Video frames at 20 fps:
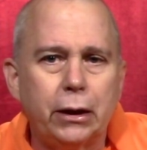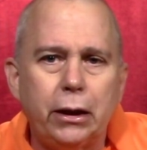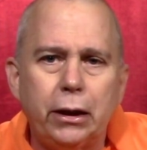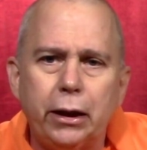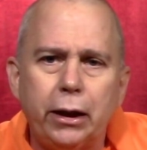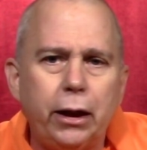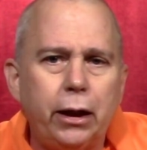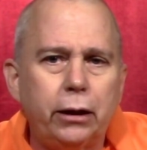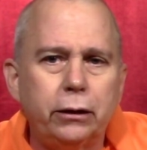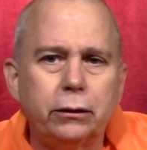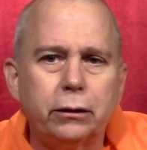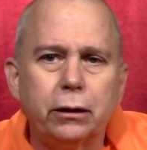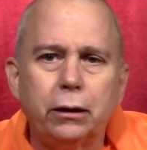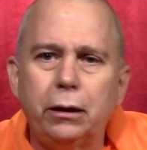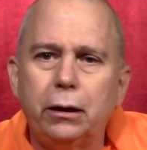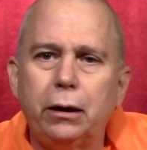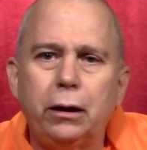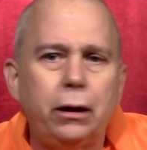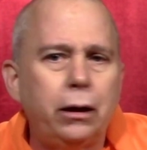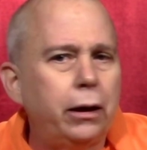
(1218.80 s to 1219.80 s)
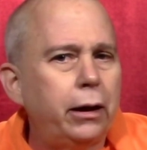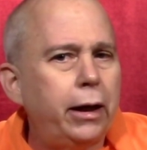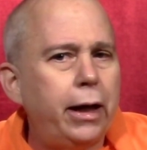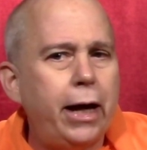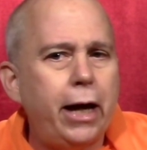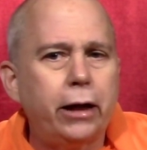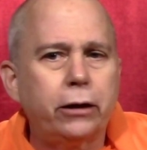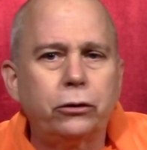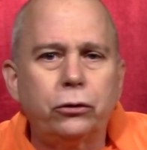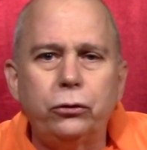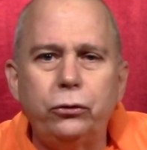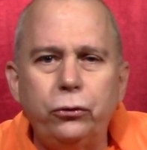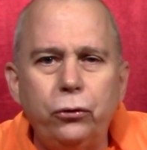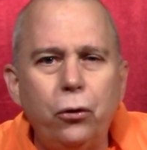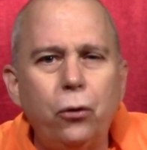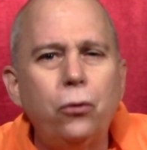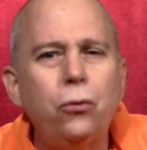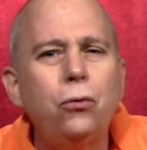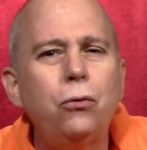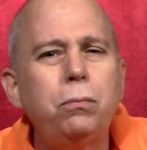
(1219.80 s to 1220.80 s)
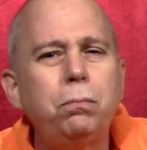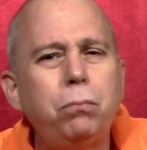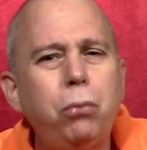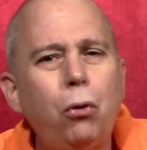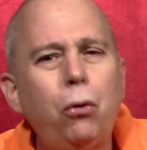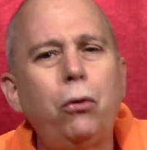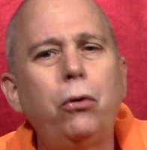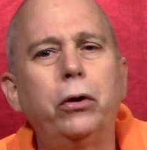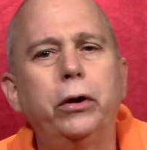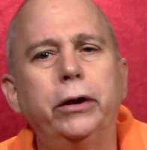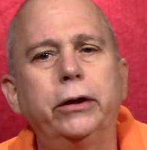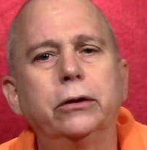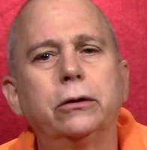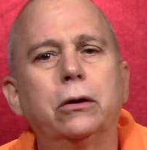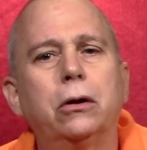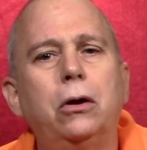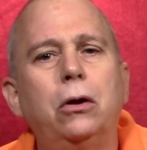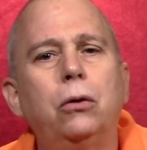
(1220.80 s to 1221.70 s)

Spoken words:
and at no point